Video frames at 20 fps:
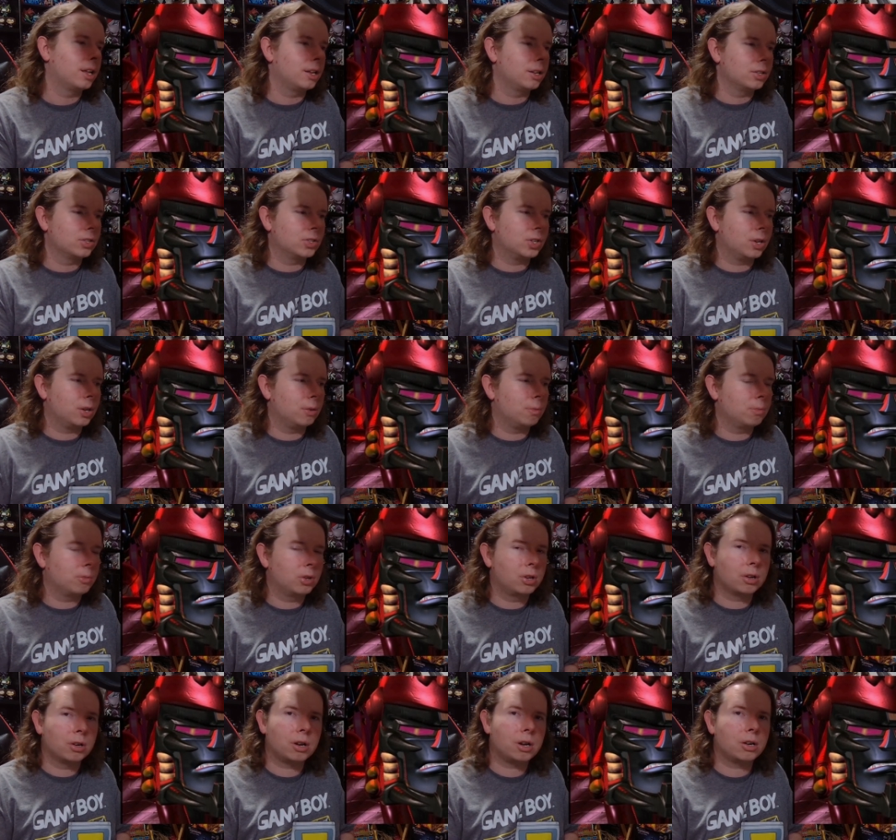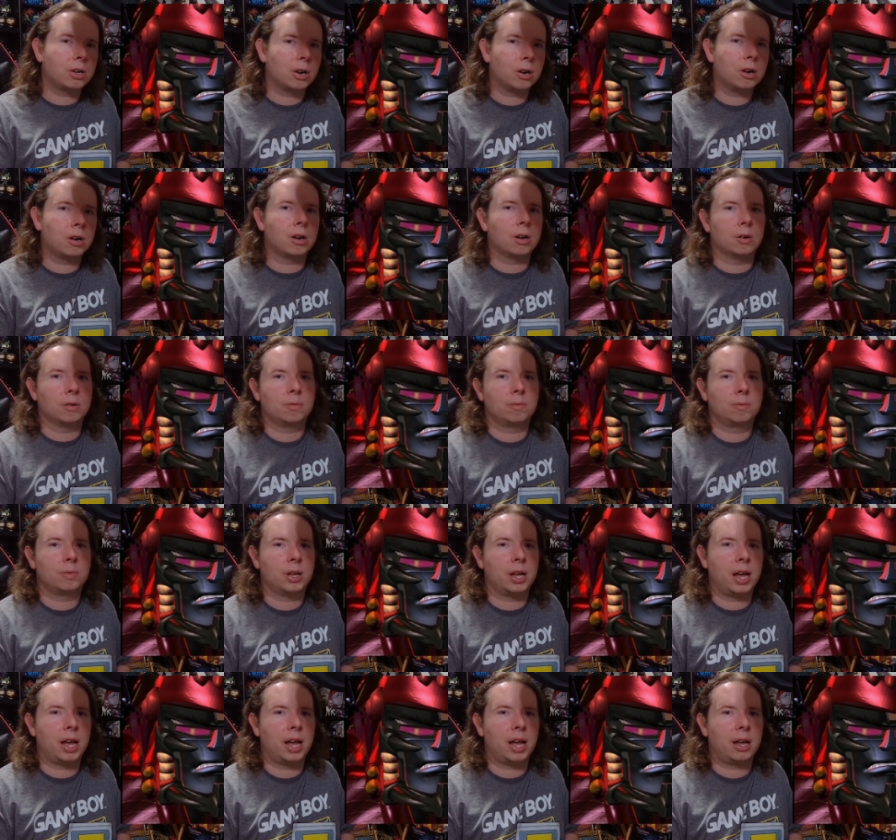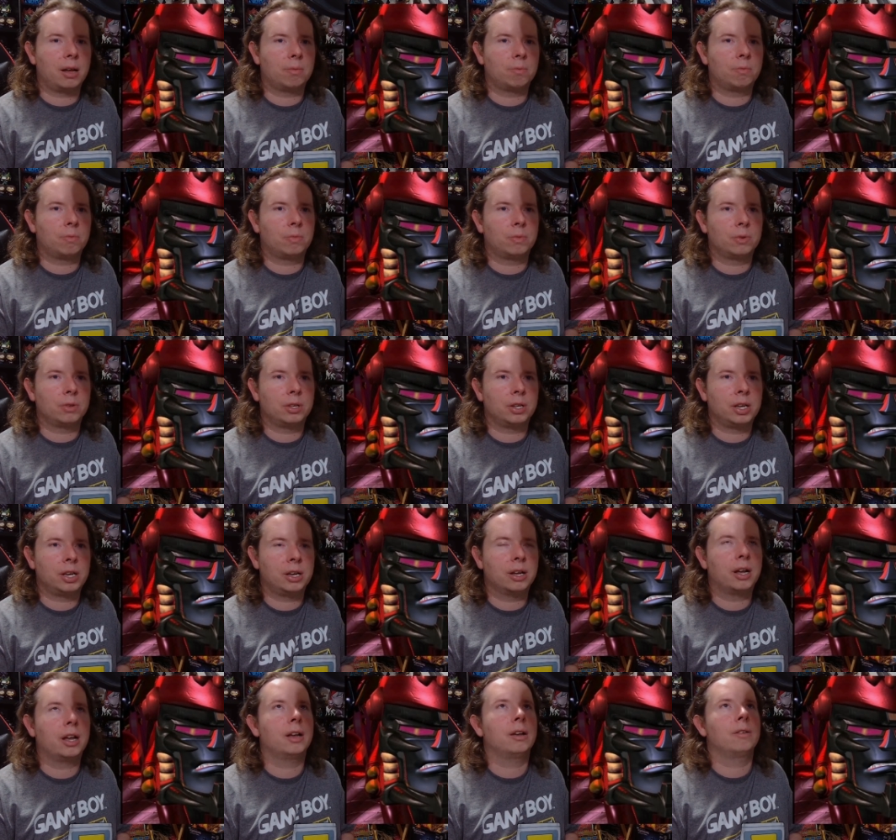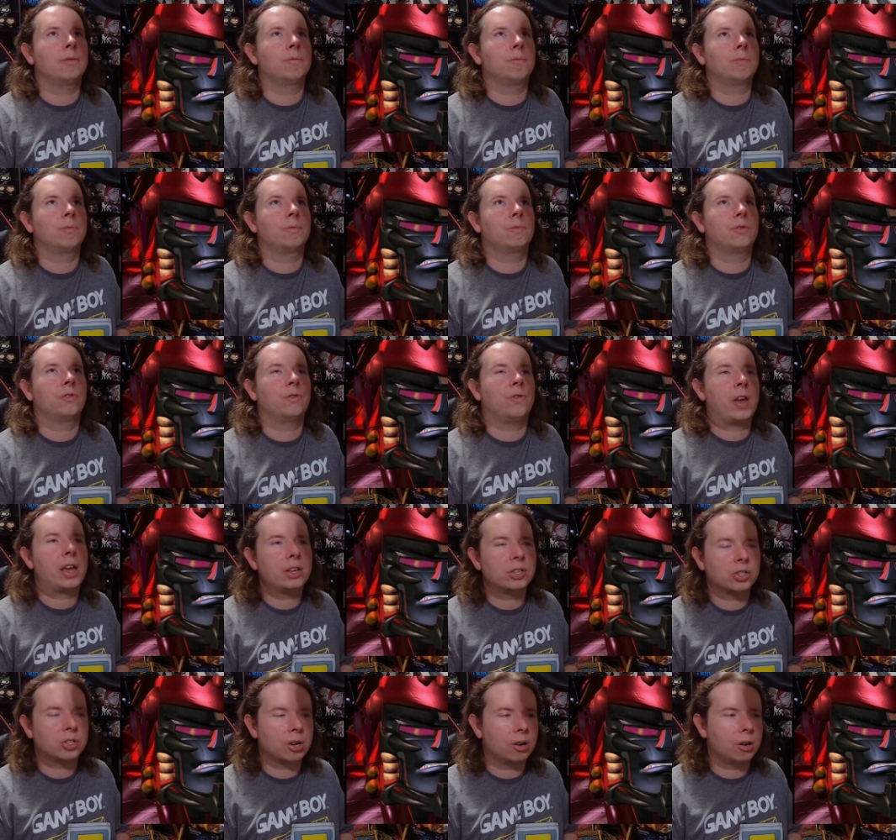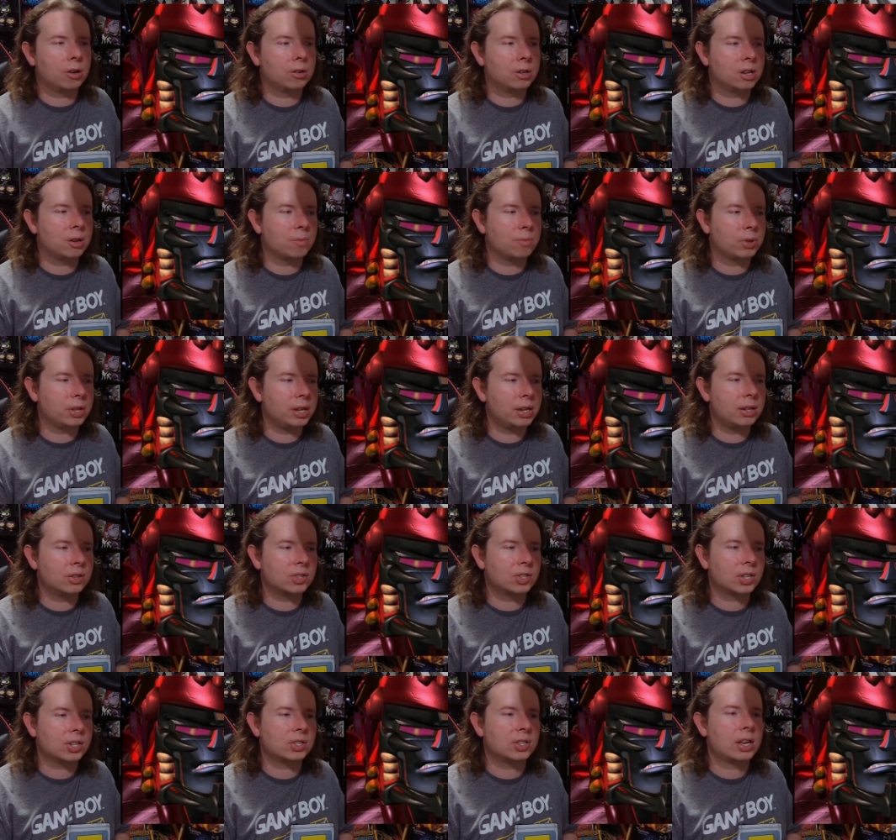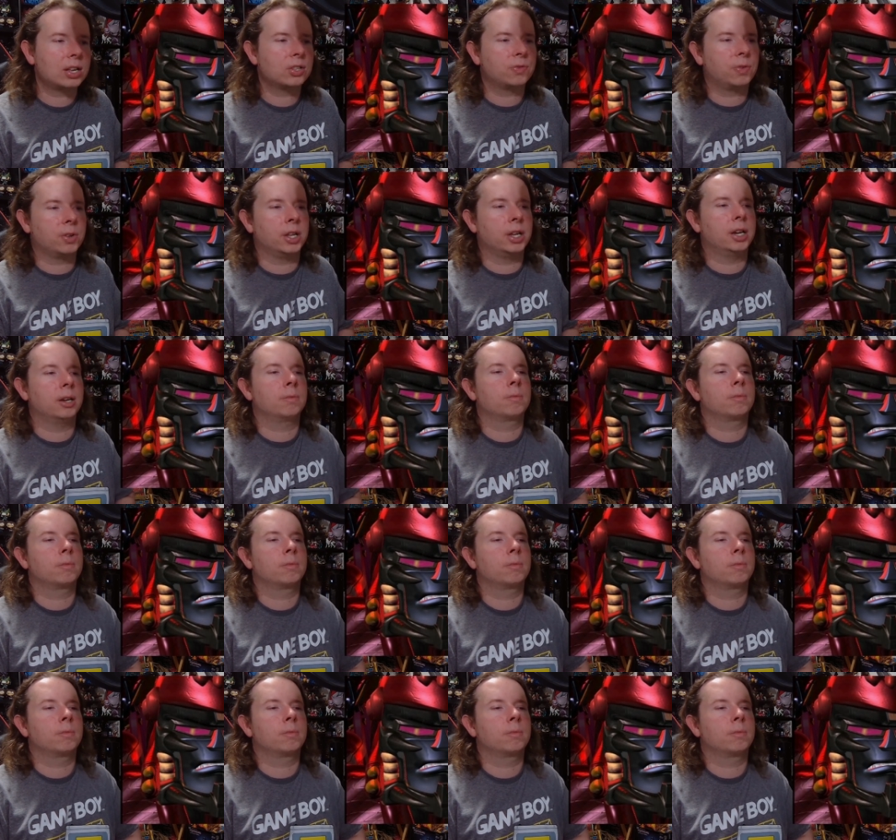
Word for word: So, good on her. Uh, he, uh, face turn completed successfully.